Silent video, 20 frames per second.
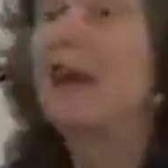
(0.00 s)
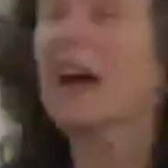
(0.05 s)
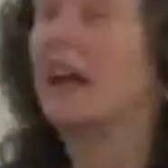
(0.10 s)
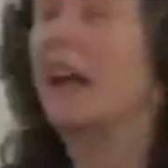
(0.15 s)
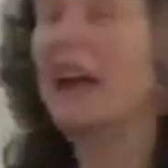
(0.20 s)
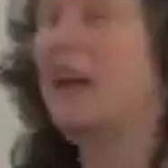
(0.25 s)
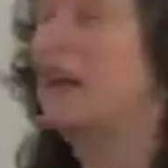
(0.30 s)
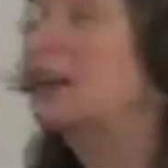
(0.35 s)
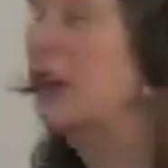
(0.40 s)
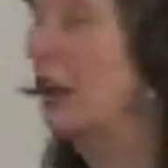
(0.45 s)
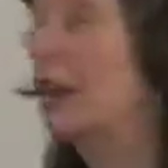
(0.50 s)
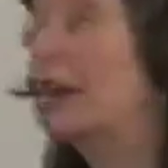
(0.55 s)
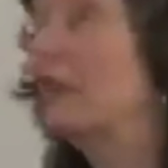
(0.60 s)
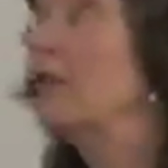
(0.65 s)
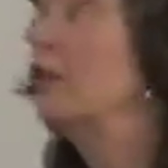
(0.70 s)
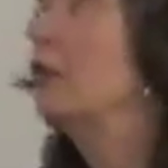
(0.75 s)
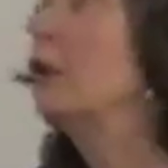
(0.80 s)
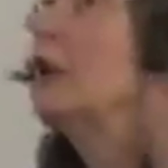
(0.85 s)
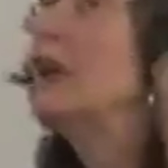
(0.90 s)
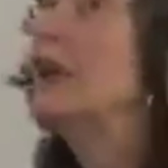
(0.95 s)
late
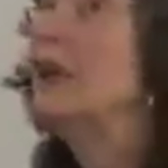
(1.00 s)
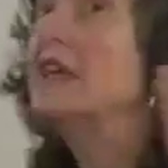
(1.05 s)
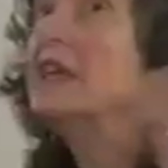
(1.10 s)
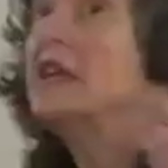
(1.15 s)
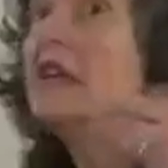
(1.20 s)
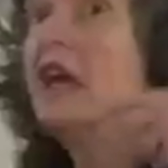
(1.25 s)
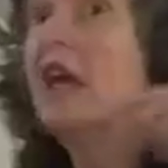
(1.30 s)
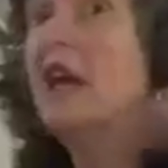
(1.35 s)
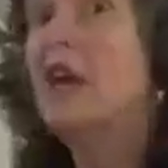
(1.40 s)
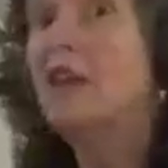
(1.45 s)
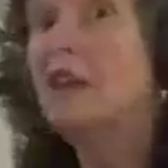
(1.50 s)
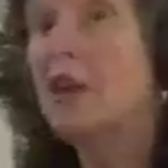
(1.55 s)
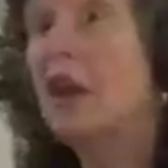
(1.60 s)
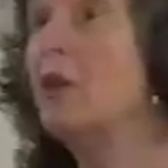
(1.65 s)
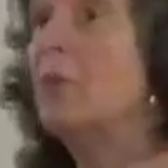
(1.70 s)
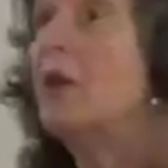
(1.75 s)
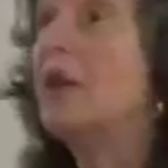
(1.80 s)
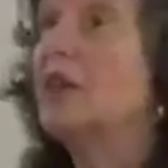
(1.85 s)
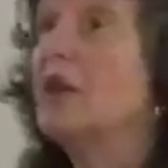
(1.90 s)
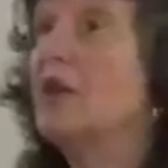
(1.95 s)
1940s, very
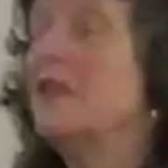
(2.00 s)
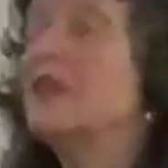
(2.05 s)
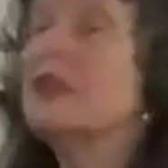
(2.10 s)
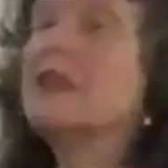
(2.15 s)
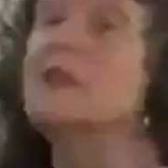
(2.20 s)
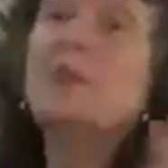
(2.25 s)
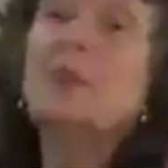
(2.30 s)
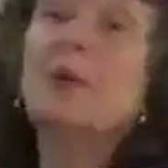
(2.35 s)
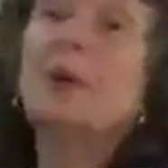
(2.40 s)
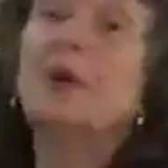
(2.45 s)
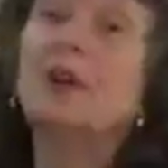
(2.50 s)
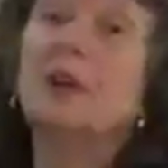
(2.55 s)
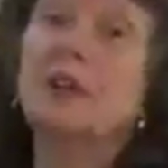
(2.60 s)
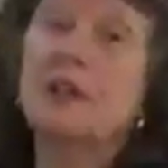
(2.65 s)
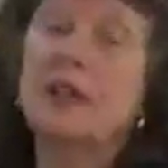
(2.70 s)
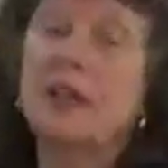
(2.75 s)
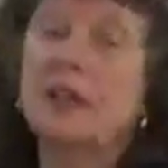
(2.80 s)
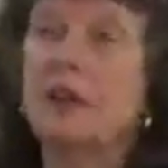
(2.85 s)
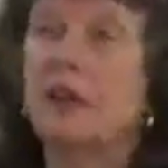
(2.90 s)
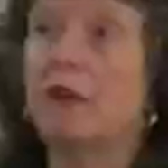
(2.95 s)
much in the
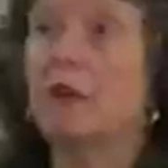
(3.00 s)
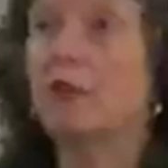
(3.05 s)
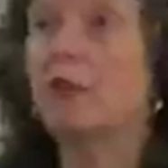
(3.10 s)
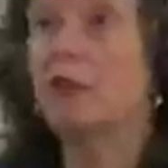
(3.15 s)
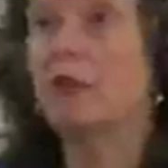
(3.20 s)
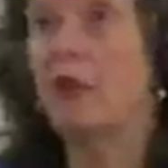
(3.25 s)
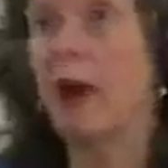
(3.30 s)
spirit of